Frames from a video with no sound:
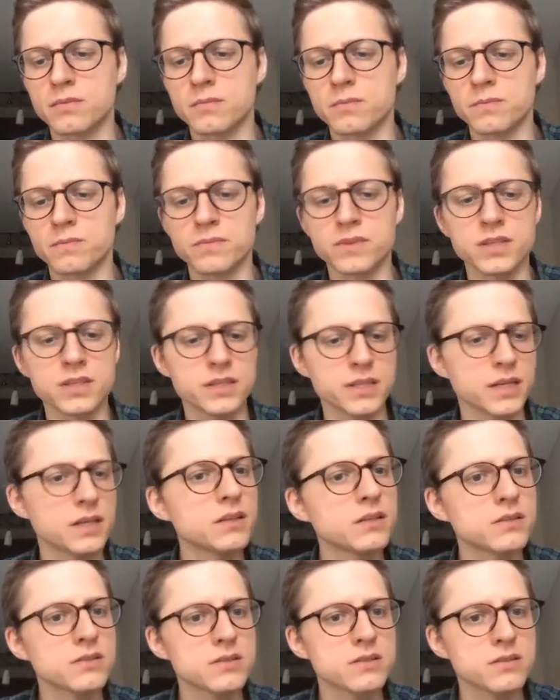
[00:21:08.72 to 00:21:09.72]

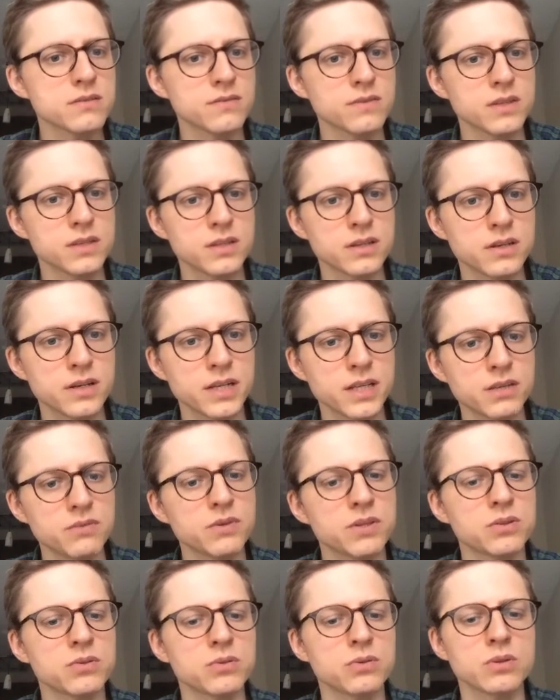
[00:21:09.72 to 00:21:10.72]
details that are
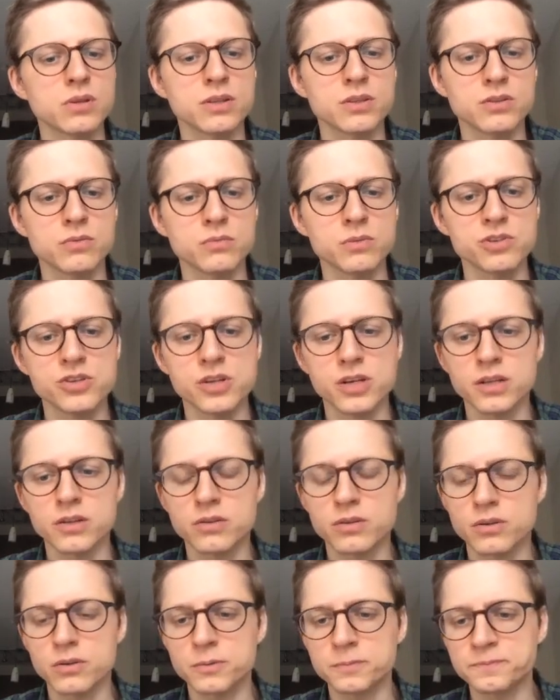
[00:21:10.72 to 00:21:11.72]
relevant only to
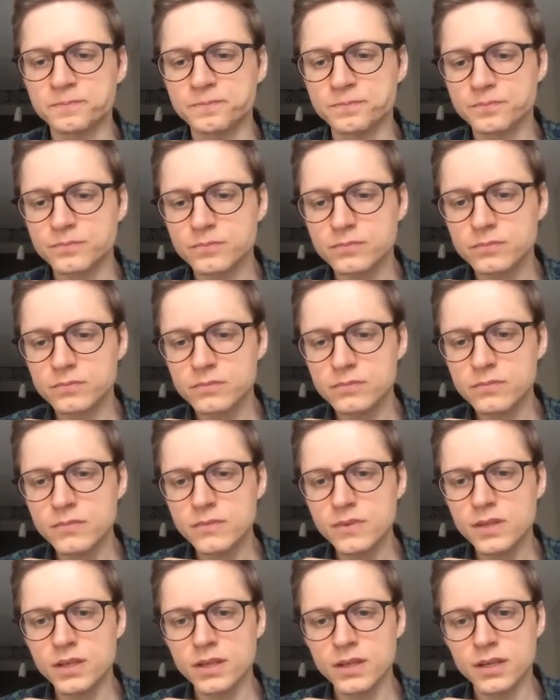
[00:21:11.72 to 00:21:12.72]
Magento,
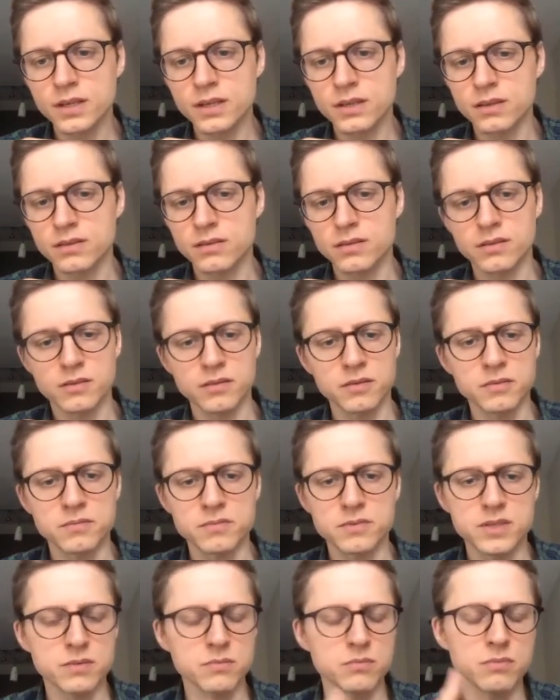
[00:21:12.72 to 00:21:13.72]
and
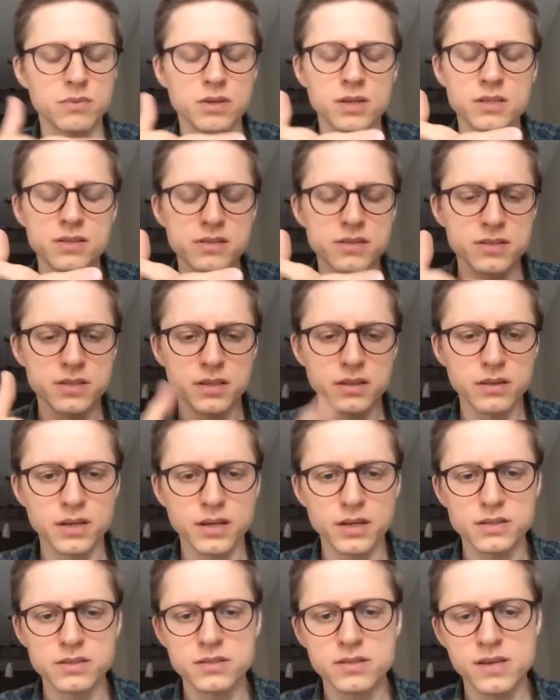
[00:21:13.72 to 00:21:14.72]
some other
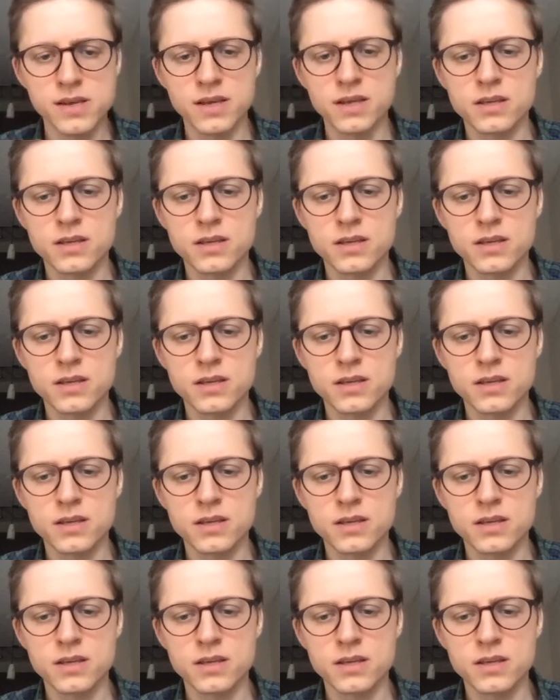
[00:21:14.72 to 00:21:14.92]
syntax.